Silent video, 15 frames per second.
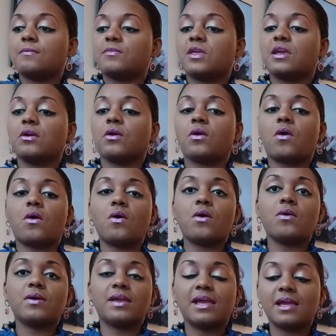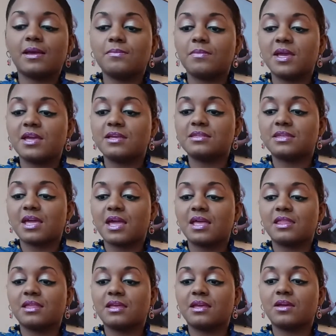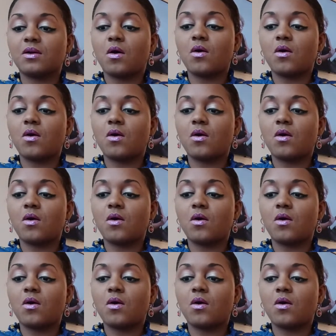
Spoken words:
They are all handmade daily.